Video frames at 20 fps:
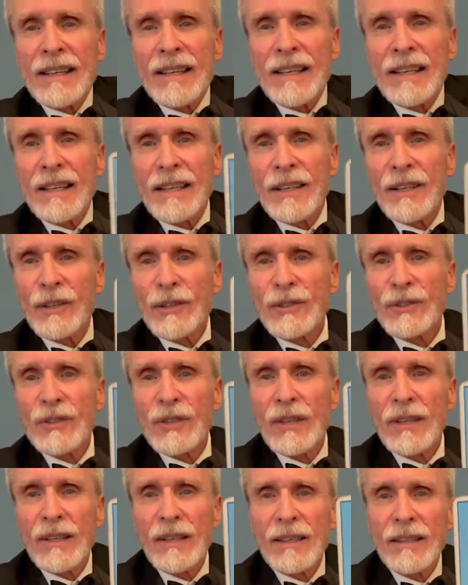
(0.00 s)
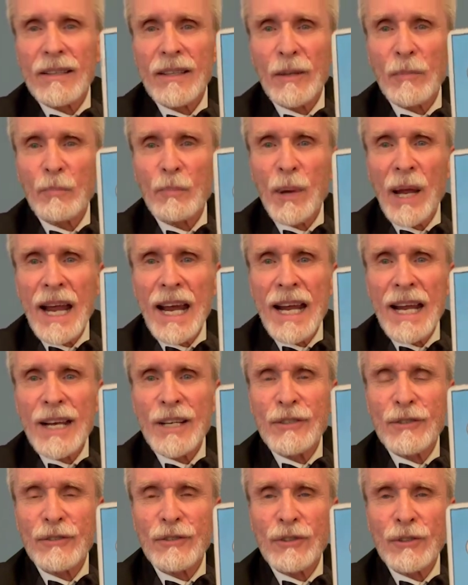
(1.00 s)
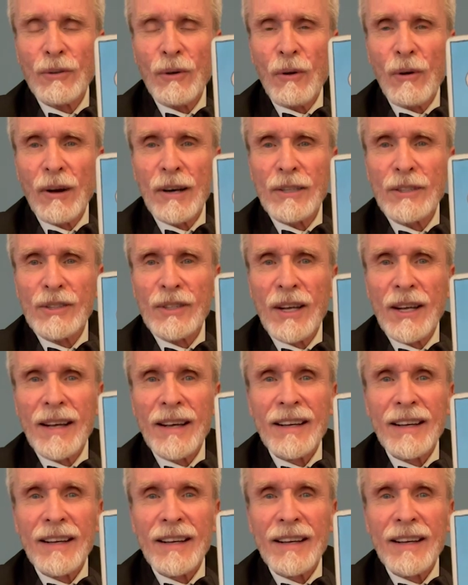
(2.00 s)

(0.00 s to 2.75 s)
is the Page of Swords,